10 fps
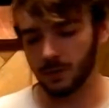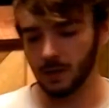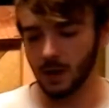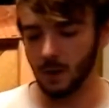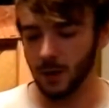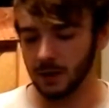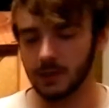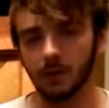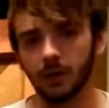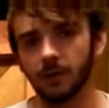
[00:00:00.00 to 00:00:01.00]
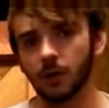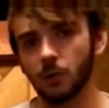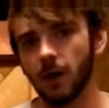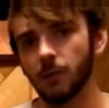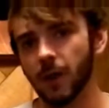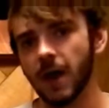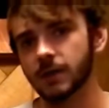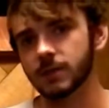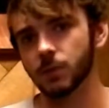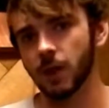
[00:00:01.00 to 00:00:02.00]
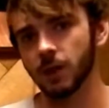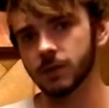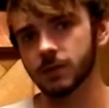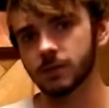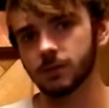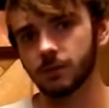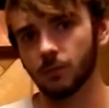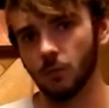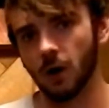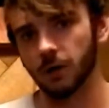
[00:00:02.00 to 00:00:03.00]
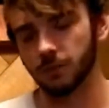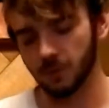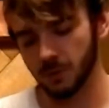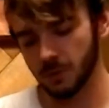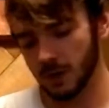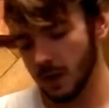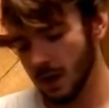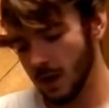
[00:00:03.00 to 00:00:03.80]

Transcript: the bacteria that create bad smells and rotting food